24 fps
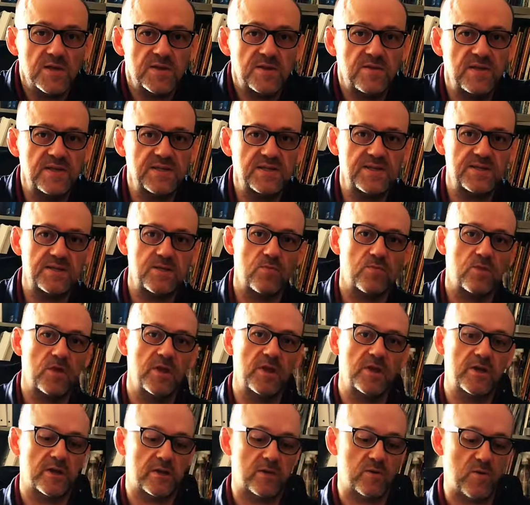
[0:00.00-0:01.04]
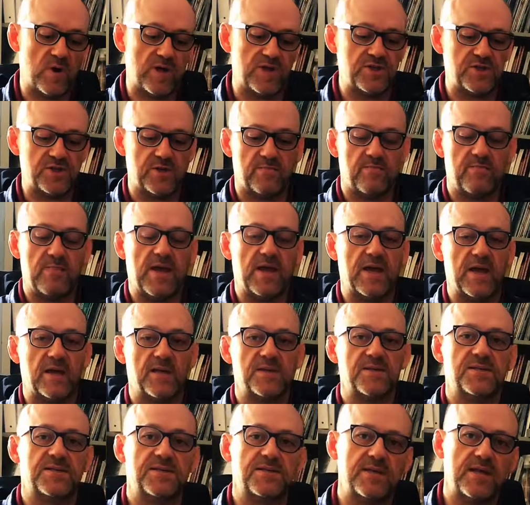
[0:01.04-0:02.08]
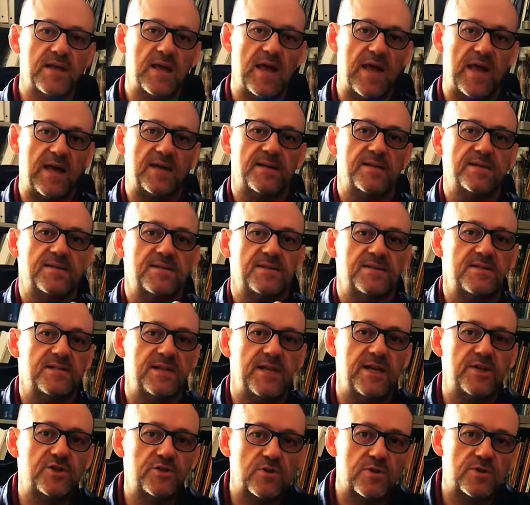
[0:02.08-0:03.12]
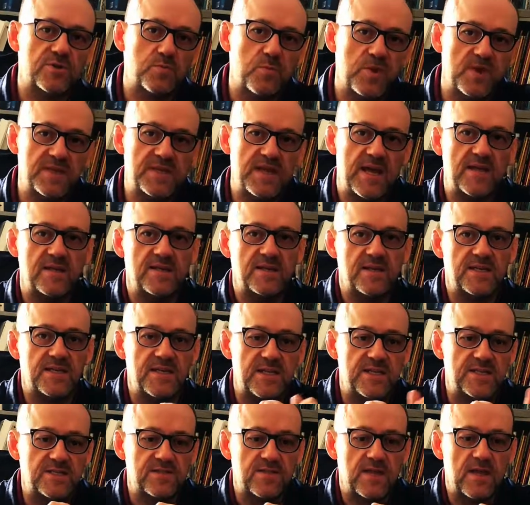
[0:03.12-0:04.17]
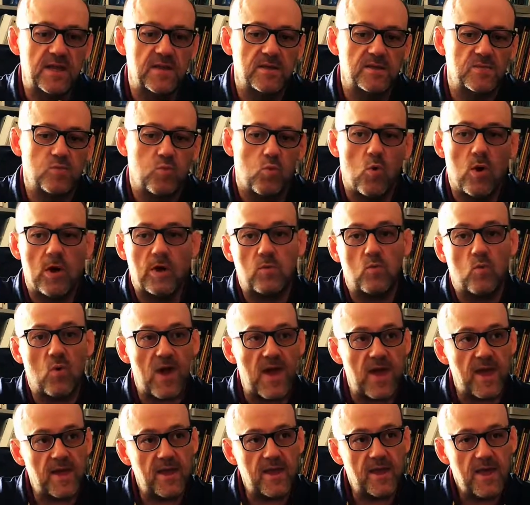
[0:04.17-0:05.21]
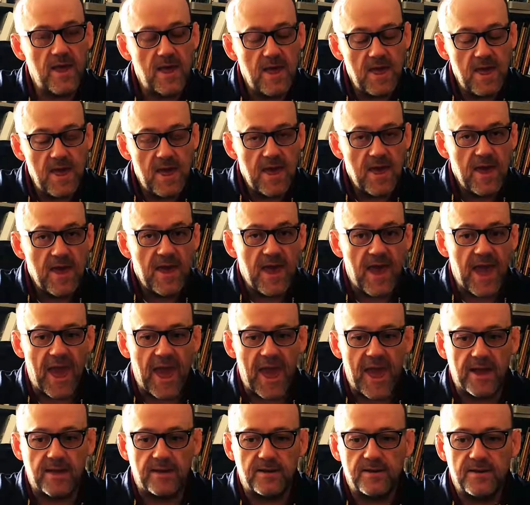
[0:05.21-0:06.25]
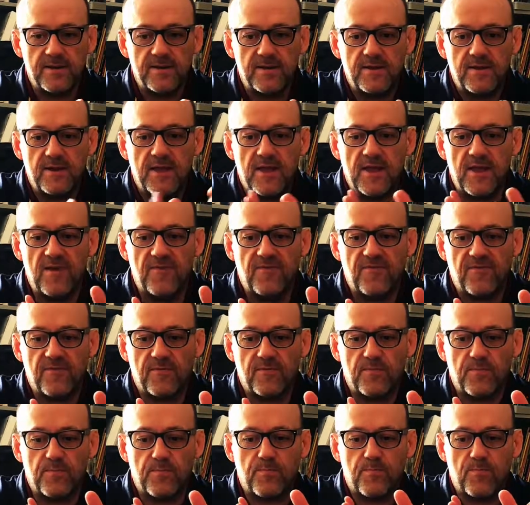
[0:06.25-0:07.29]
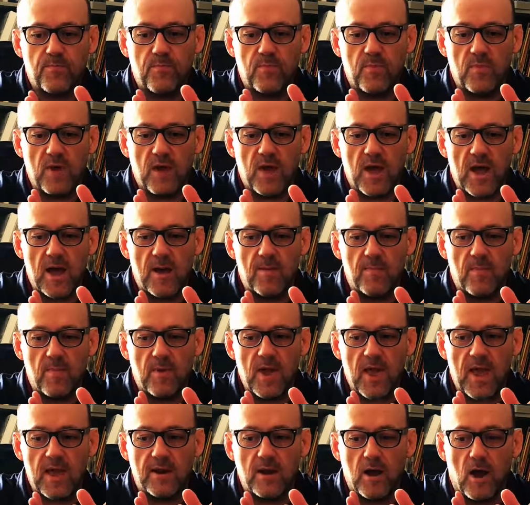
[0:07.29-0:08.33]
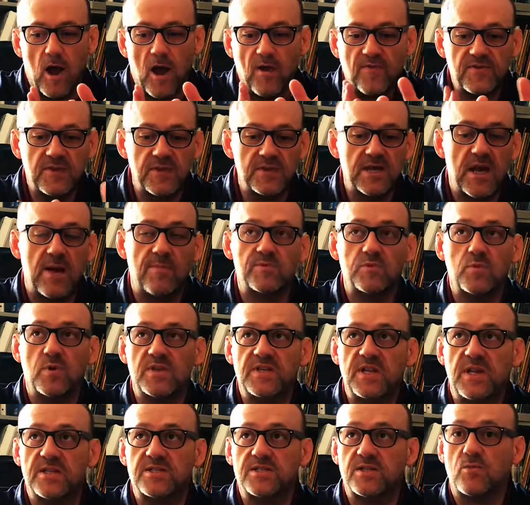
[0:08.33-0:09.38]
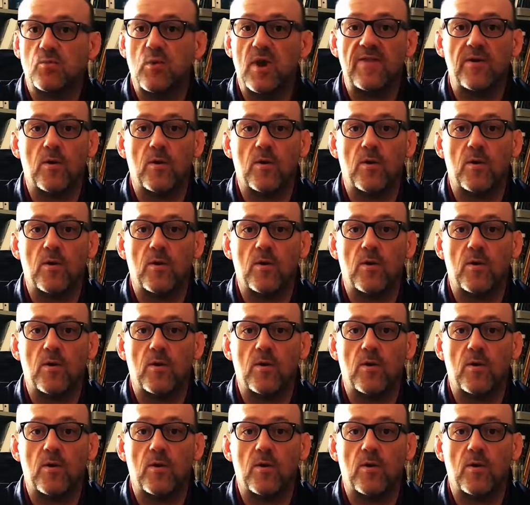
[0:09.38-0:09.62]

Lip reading: So this is a really good question, because as teachers, we tend to teach things one way, and oftentimes we teach the way